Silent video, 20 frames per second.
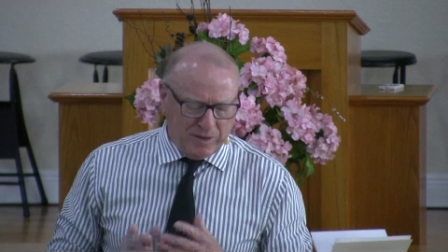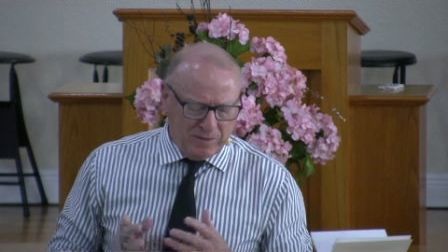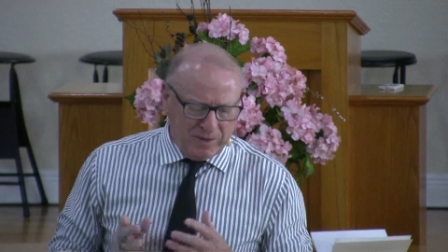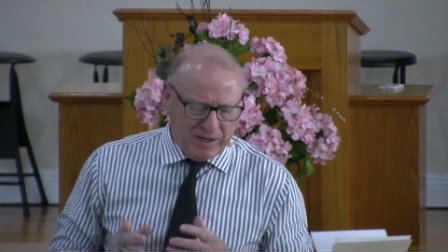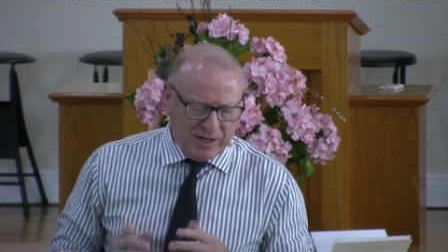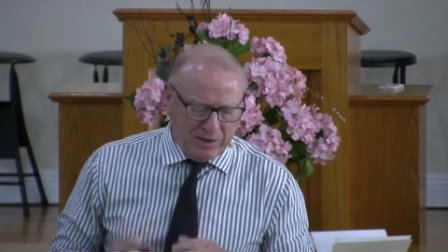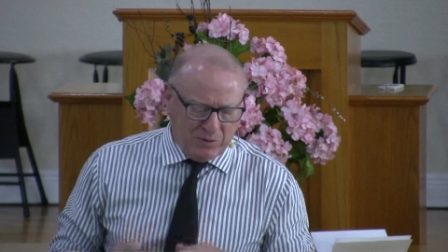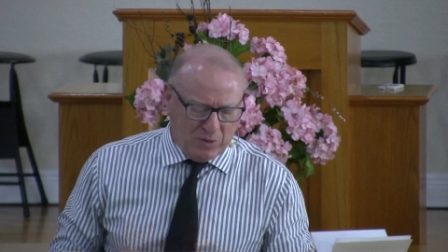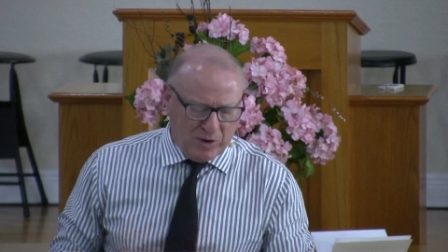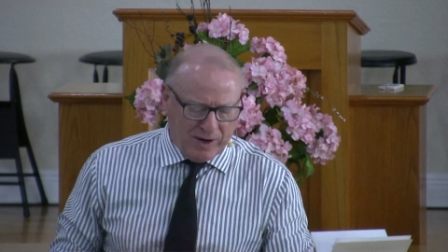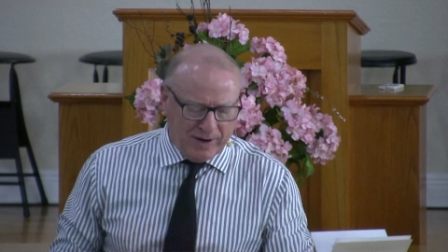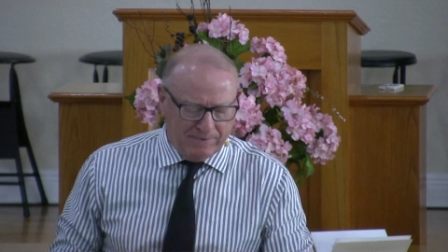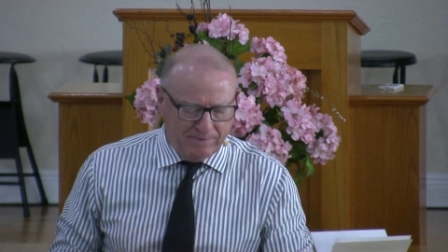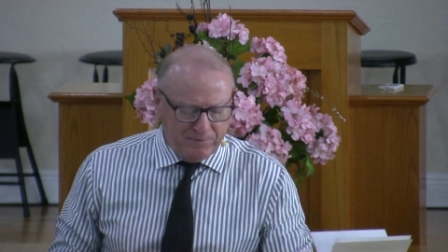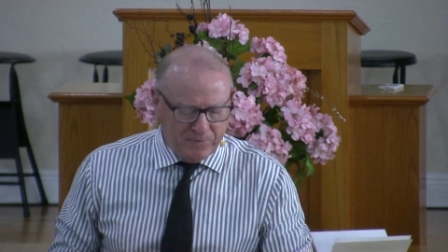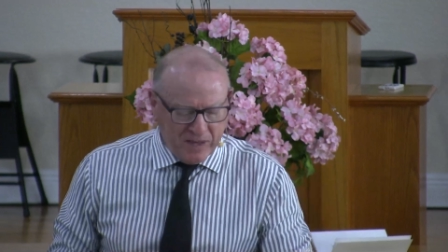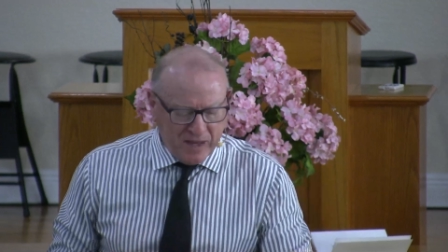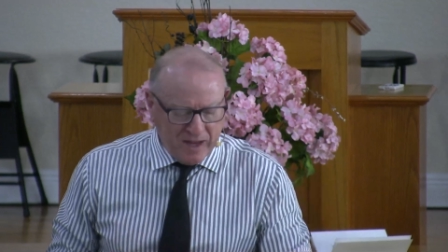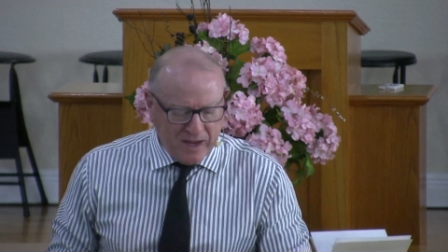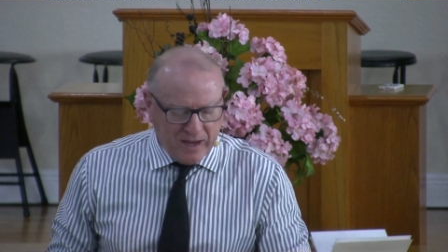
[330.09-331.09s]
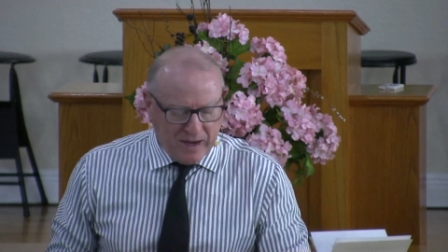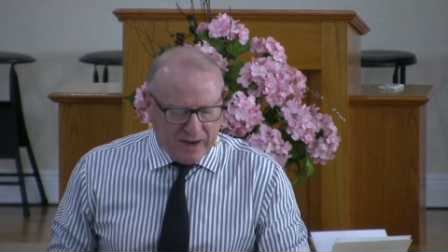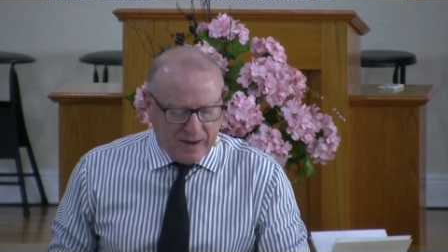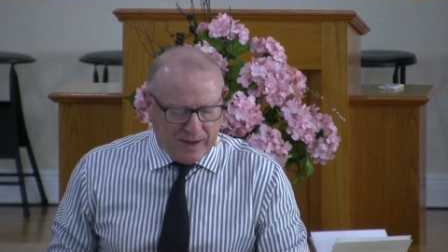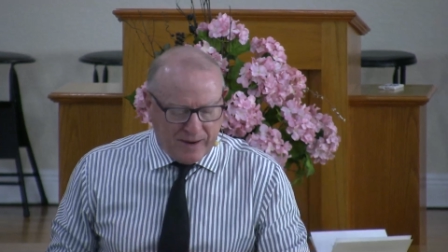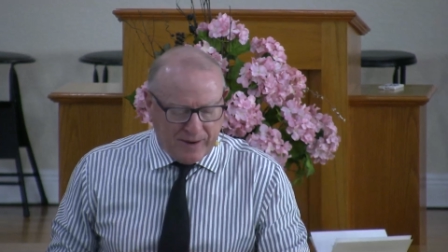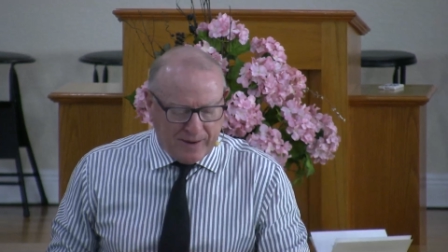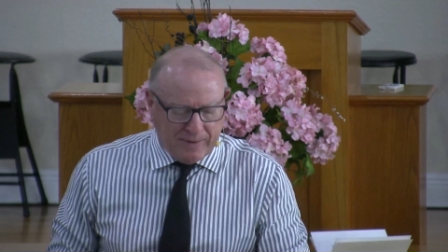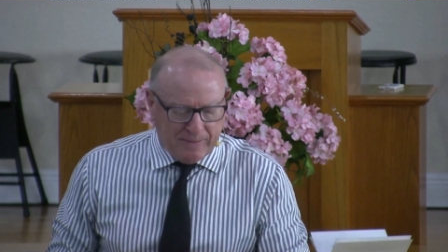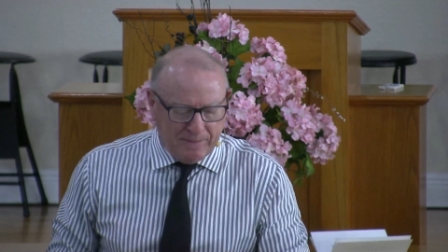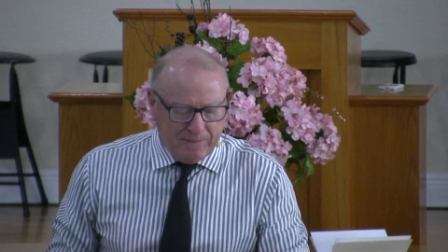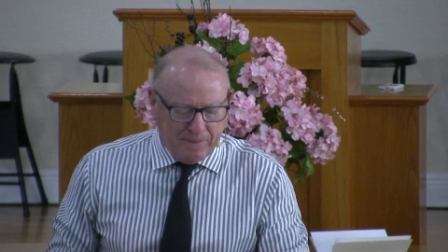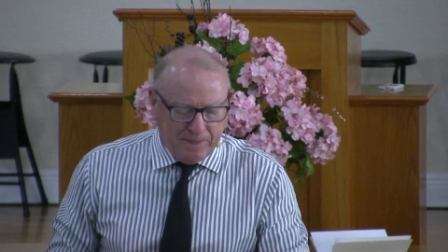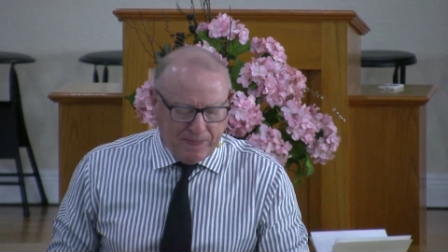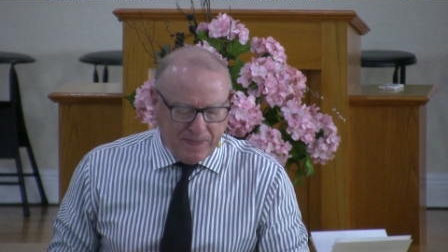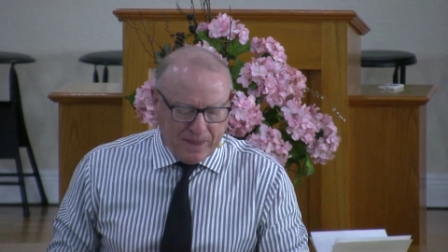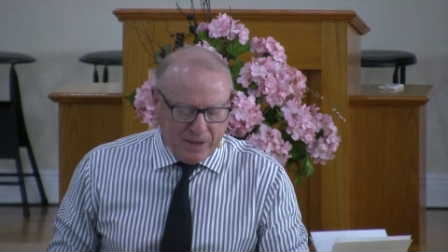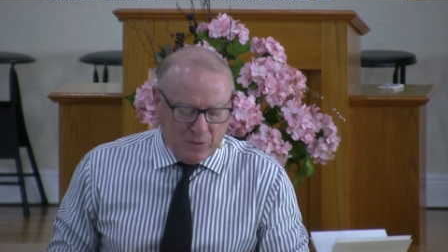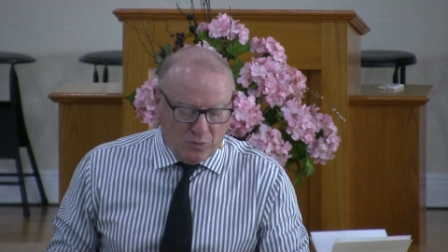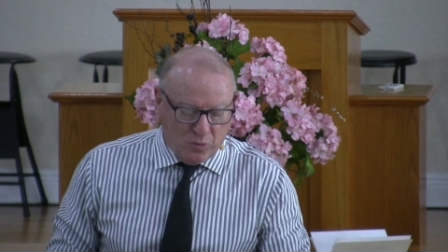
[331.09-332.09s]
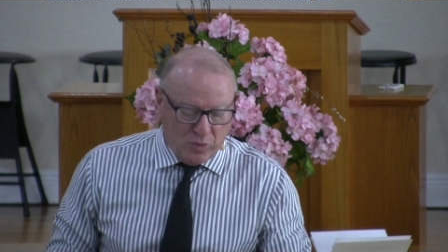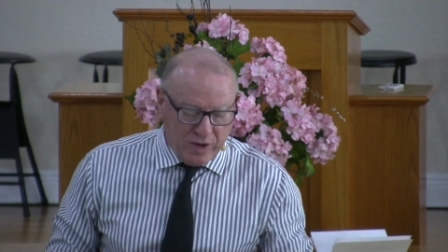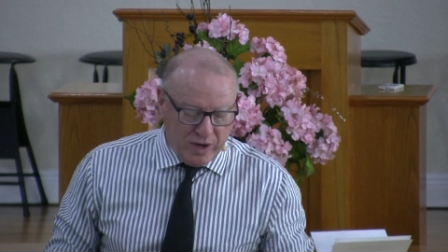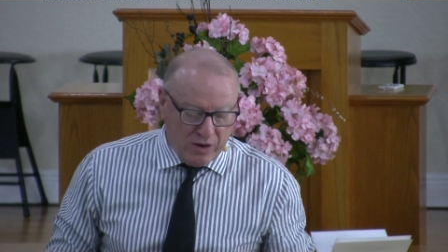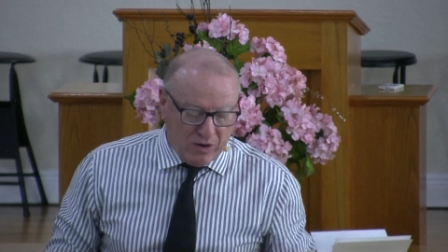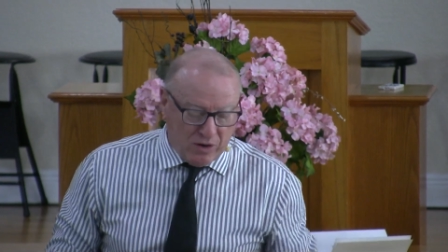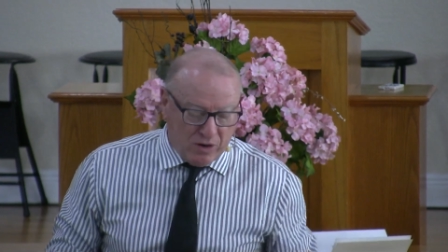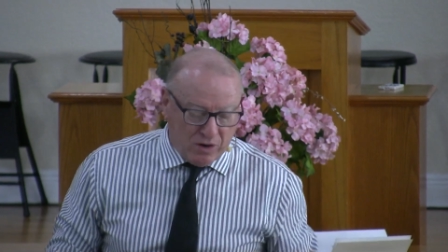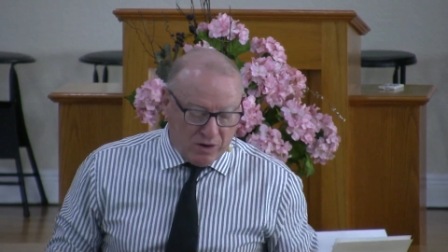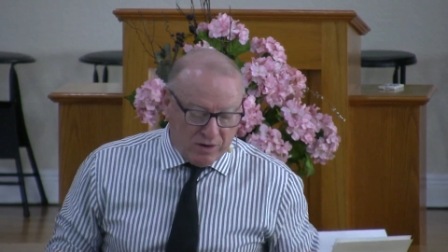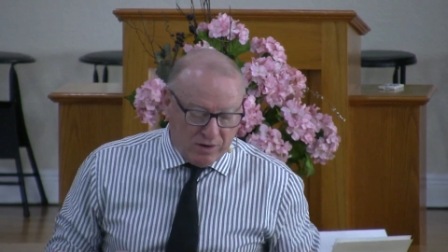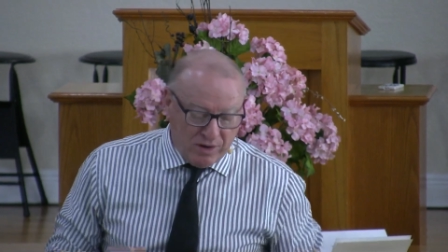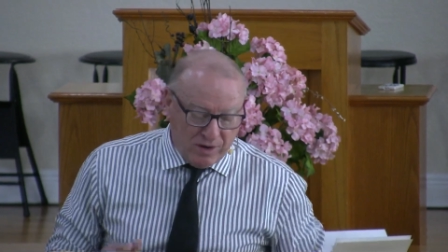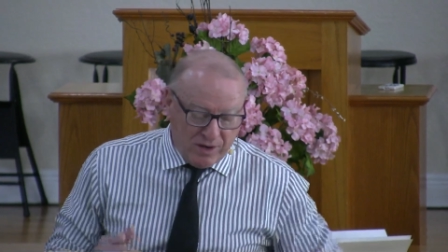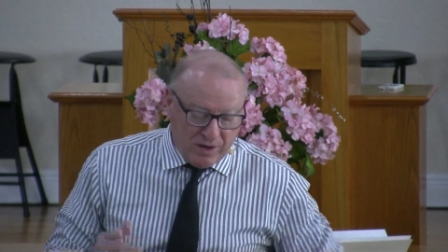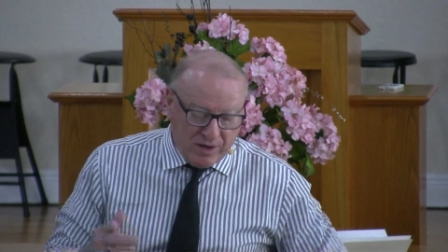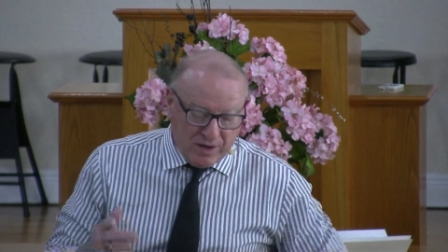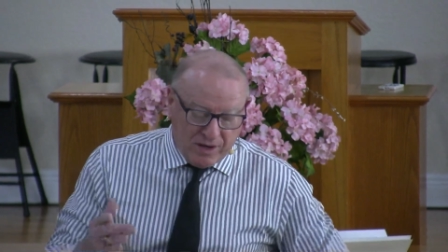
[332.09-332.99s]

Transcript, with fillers: But anyway, um, we are.